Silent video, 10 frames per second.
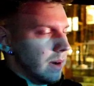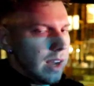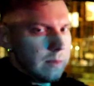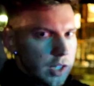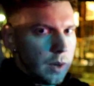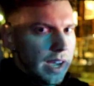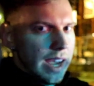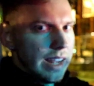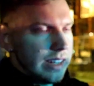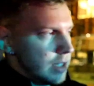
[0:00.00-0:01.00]
but to go
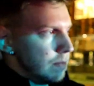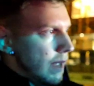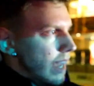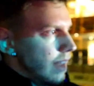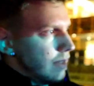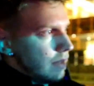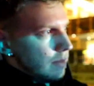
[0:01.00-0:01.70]
ahead and expand